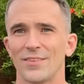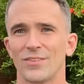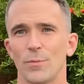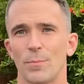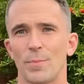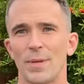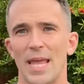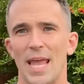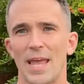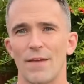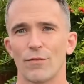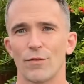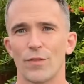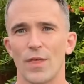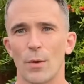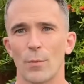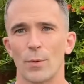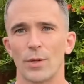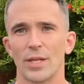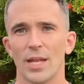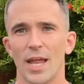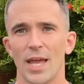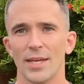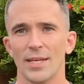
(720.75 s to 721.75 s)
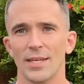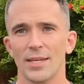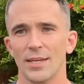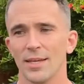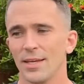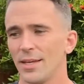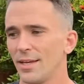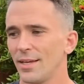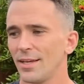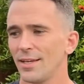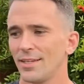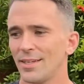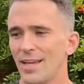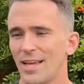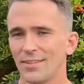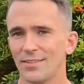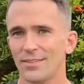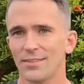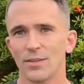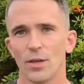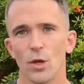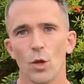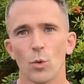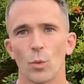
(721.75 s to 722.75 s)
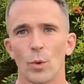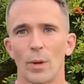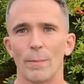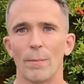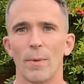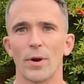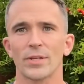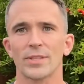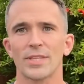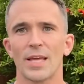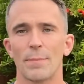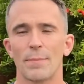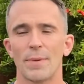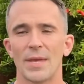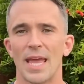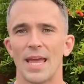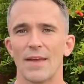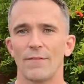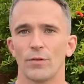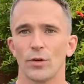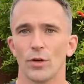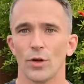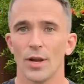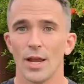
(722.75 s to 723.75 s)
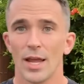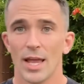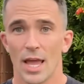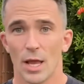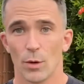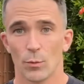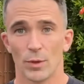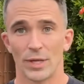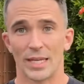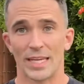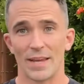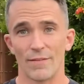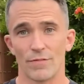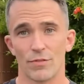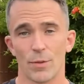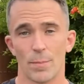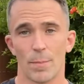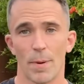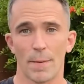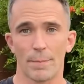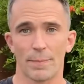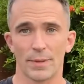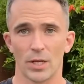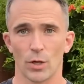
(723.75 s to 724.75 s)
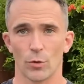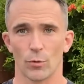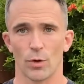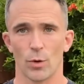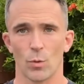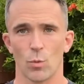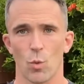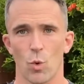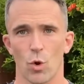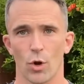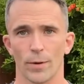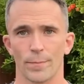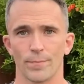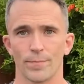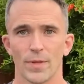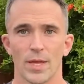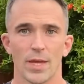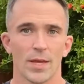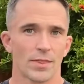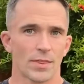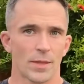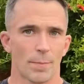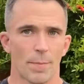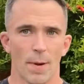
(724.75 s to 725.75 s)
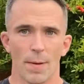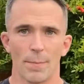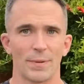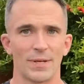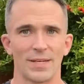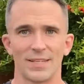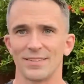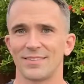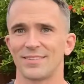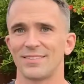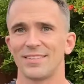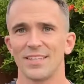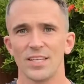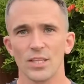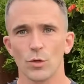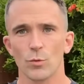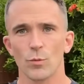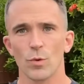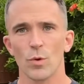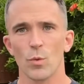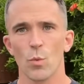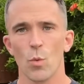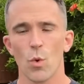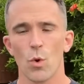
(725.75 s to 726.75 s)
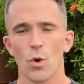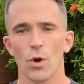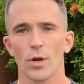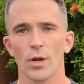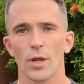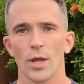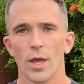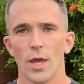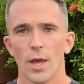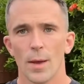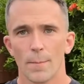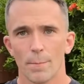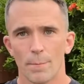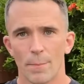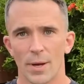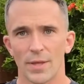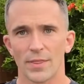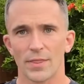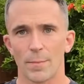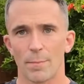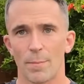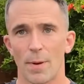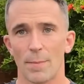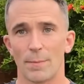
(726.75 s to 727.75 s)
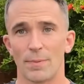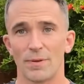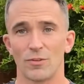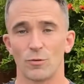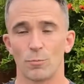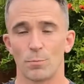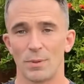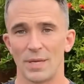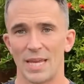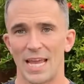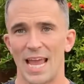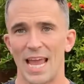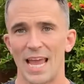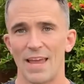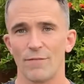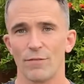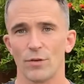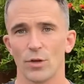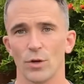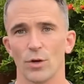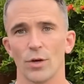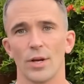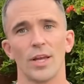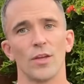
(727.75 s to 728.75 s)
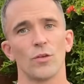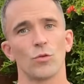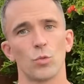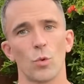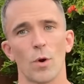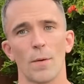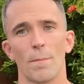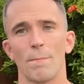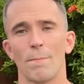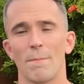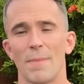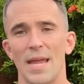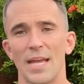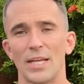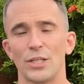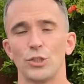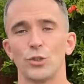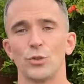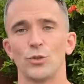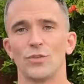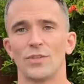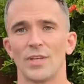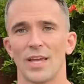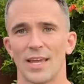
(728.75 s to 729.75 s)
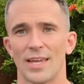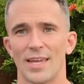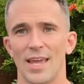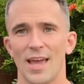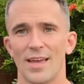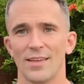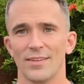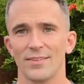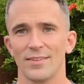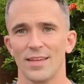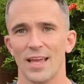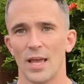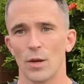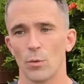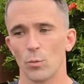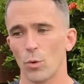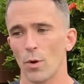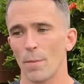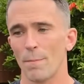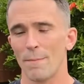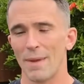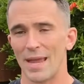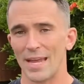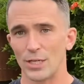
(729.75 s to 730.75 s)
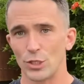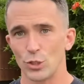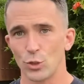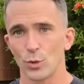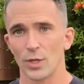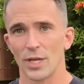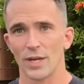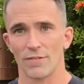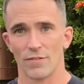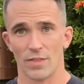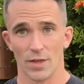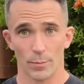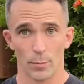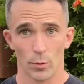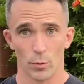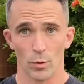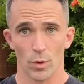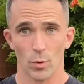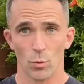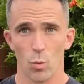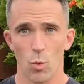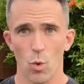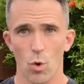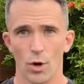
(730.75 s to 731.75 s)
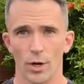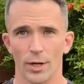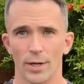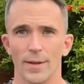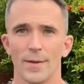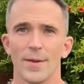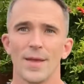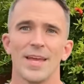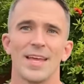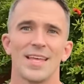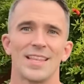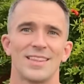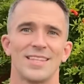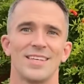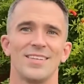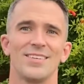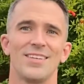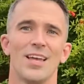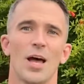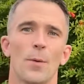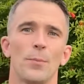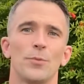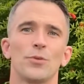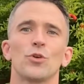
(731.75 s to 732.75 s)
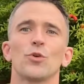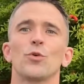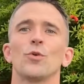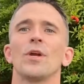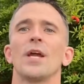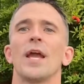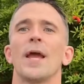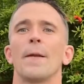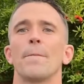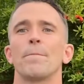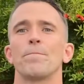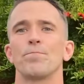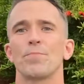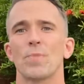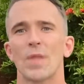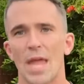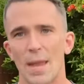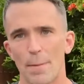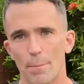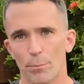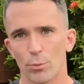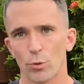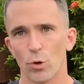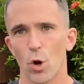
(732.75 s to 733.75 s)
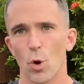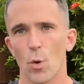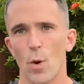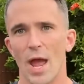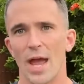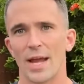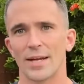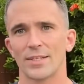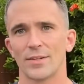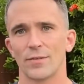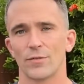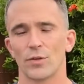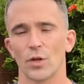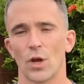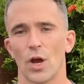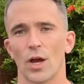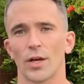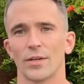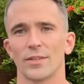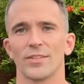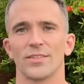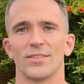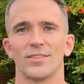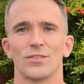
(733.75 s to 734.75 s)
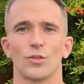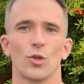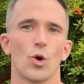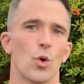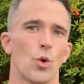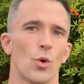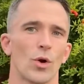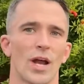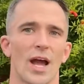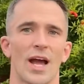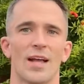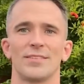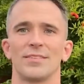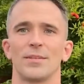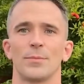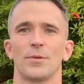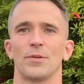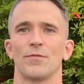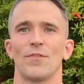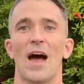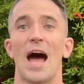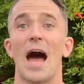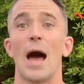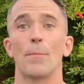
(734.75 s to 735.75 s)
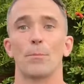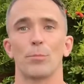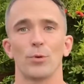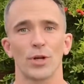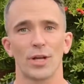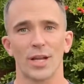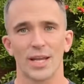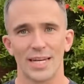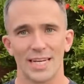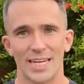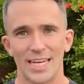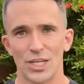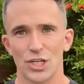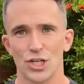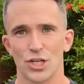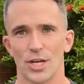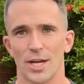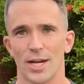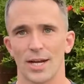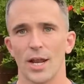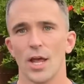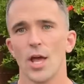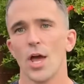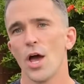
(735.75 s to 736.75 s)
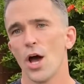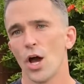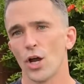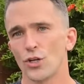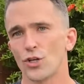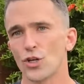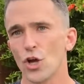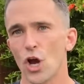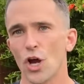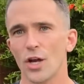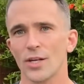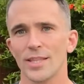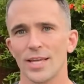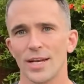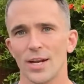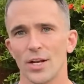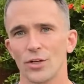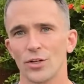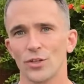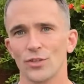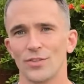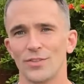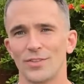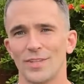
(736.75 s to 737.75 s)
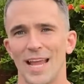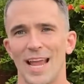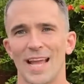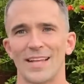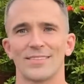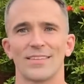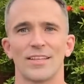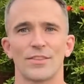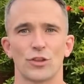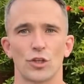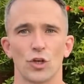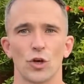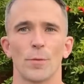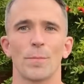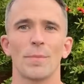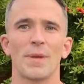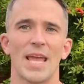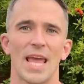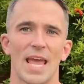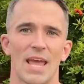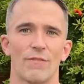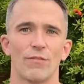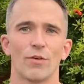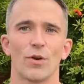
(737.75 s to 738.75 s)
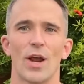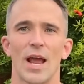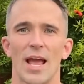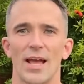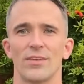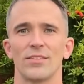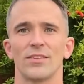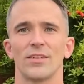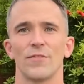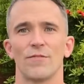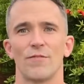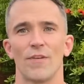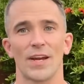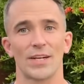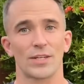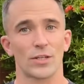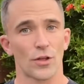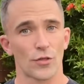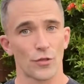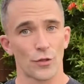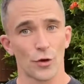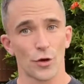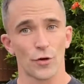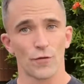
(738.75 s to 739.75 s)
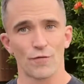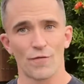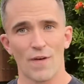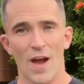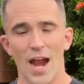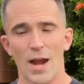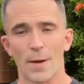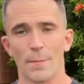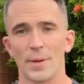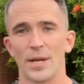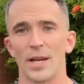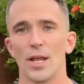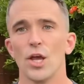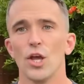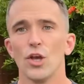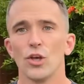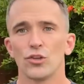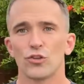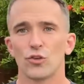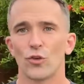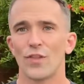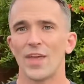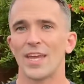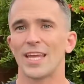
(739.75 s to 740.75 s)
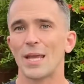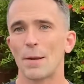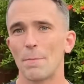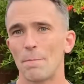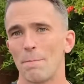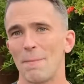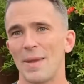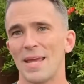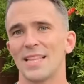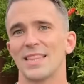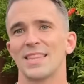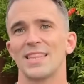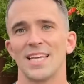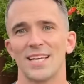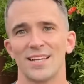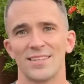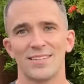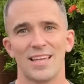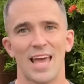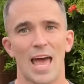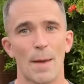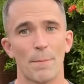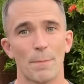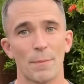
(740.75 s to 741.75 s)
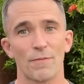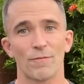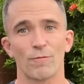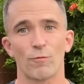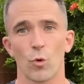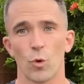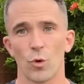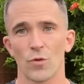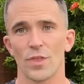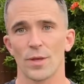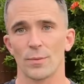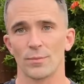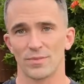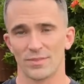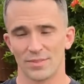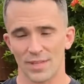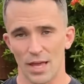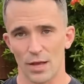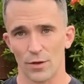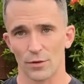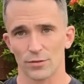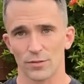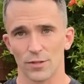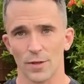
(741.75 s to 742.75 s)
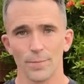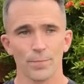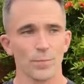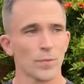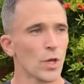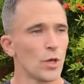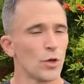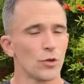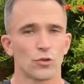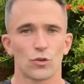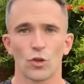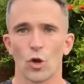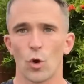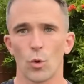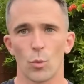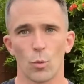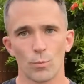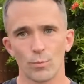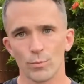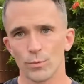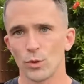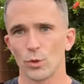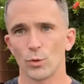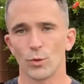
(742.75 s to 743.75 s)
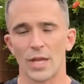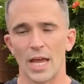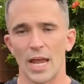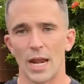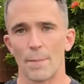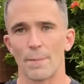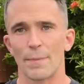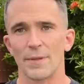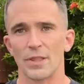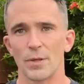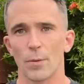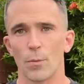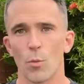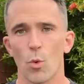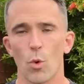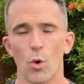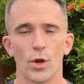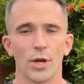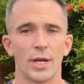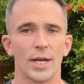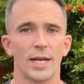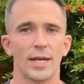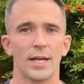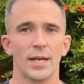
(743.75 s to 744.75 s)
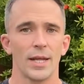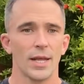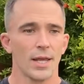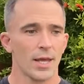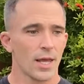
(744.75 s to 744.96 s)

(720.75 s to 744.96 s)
a behavior that we like, yes, we mark that behavior and we give the puppy a reward. The puppy didn't see the reward, but the puppy's behavior is what made you say yes and what made you give them a reward. This helps create a proactive dog. This is the whole concept of operant conditioning. A dog that understands that their behavior has an effect on their environment, so they can make things happen for themselves. So you get up in the morning,